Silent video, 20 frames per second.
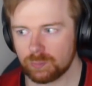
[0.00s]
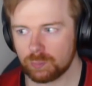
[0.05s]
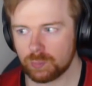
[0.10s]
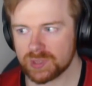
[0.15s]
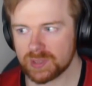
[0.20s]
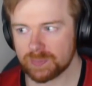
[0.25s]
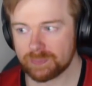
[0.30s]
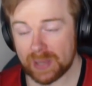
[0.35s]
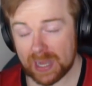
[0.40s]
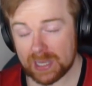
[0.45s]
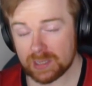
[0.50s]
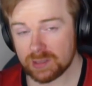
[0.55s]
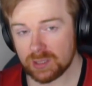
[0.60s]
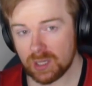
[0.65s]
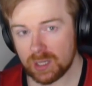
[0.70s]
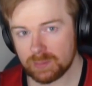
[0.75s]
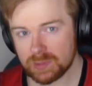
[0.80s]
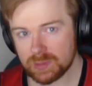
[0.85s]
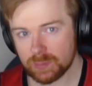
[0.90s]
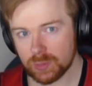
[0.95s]
was a bad
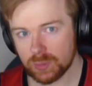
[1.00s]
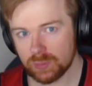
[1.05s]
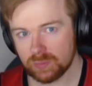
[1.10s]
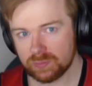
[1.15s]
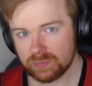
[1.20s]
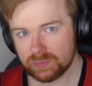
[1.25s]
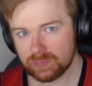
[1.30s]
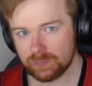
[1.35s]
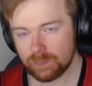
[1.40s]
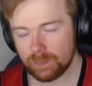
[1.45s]
time to move,